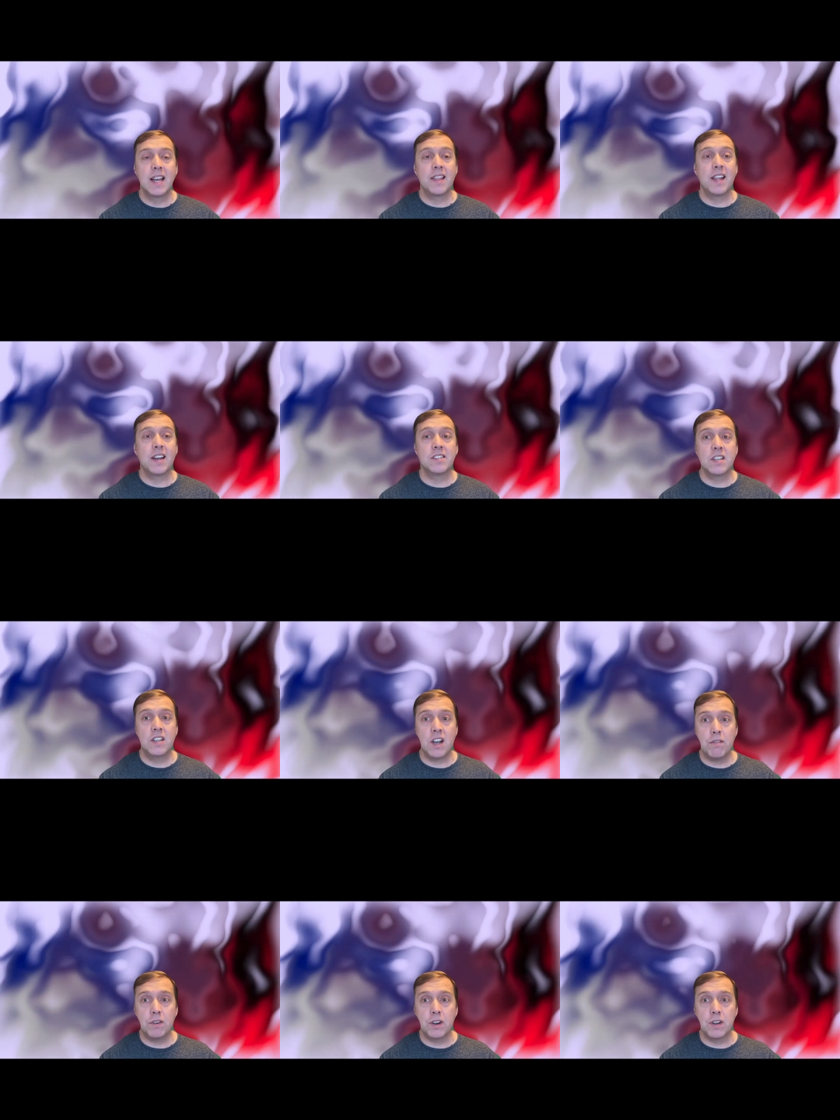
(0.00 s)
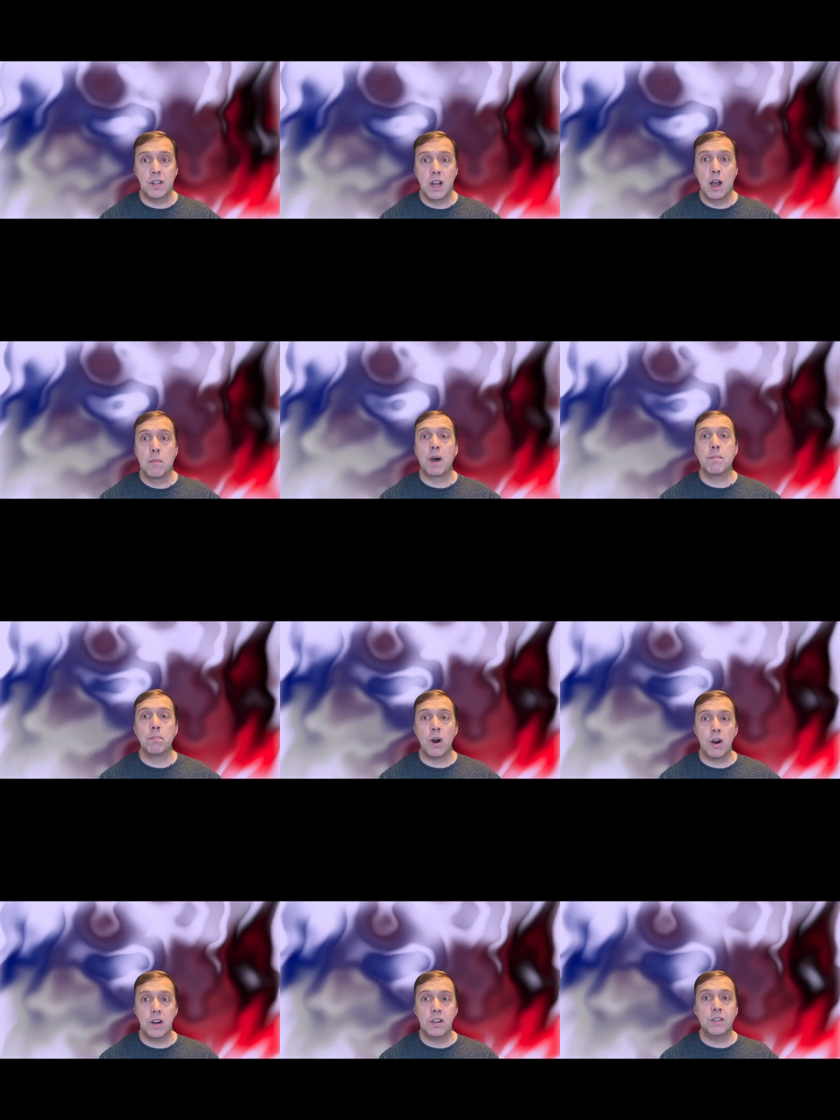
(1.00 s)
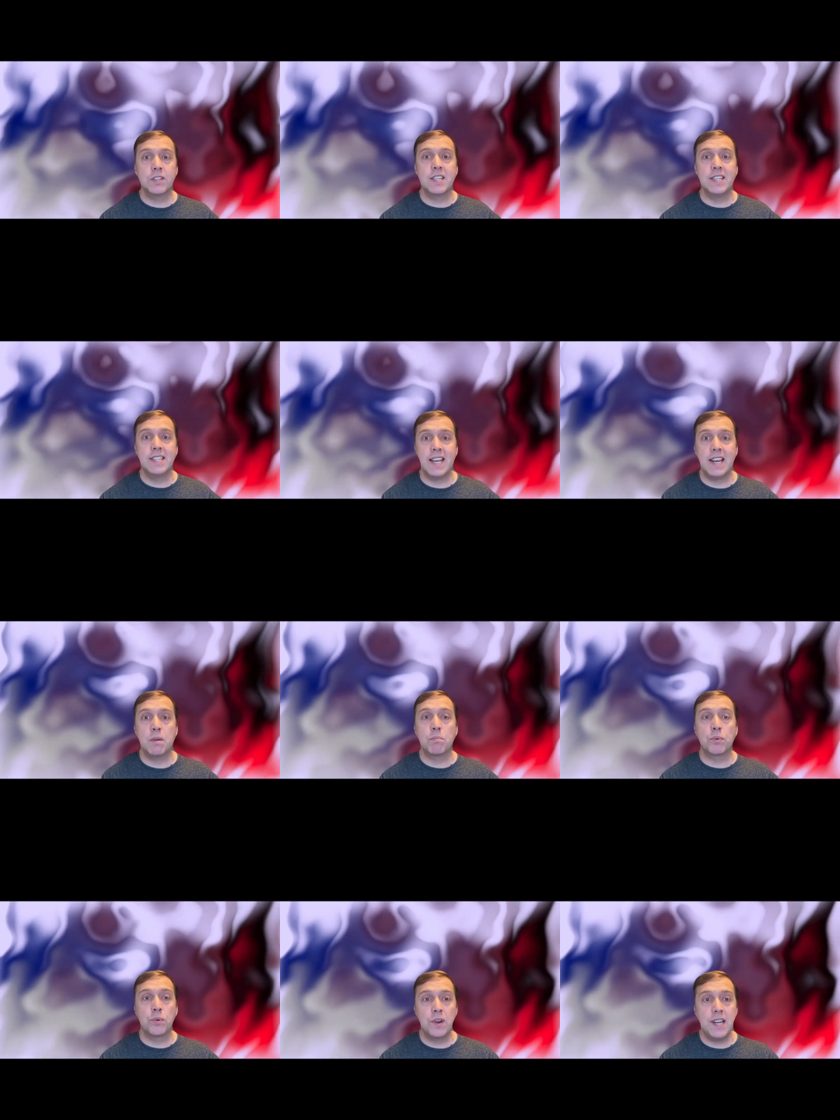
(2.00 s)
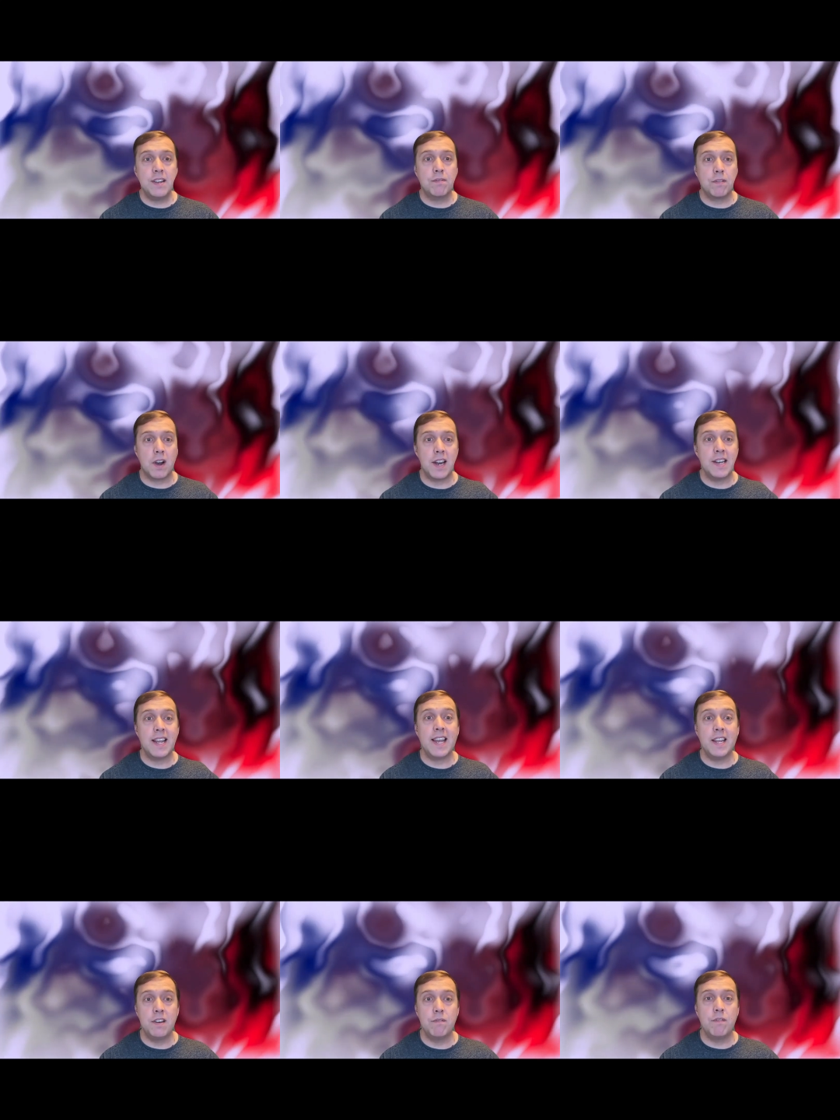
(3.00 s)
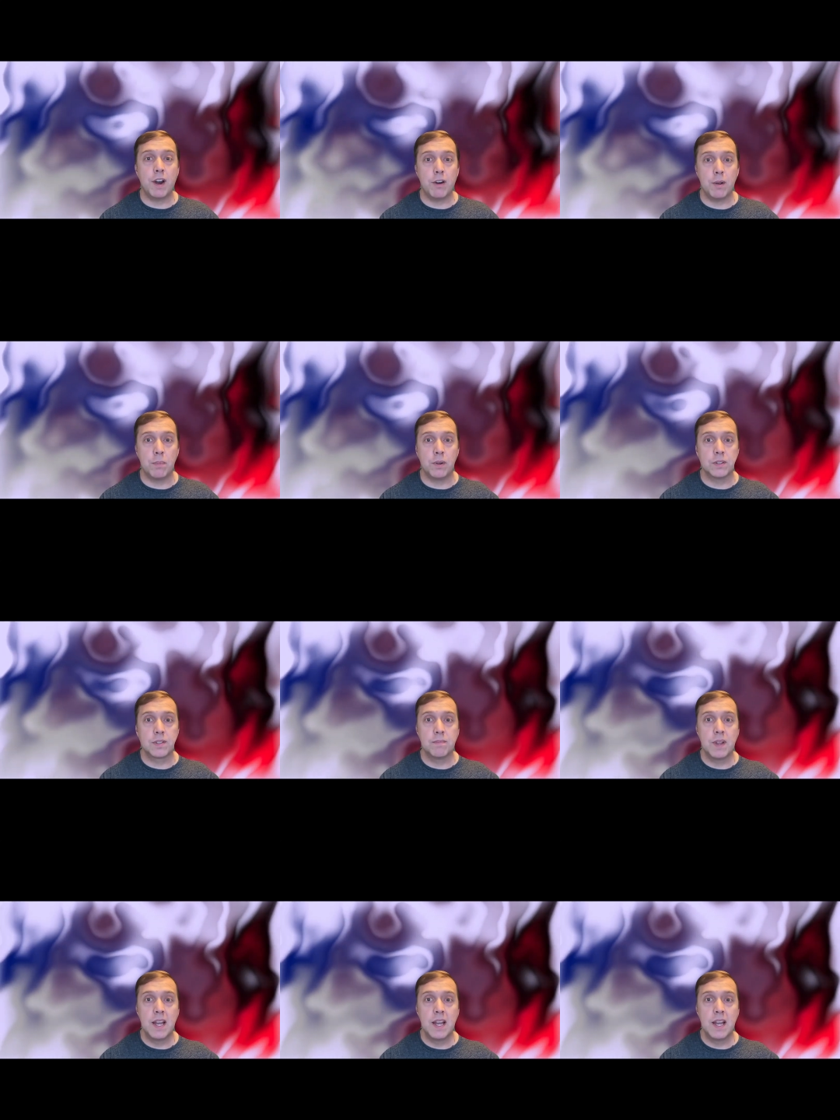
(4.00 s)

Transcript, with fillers: that is governed by particles containing predefined hidden variables.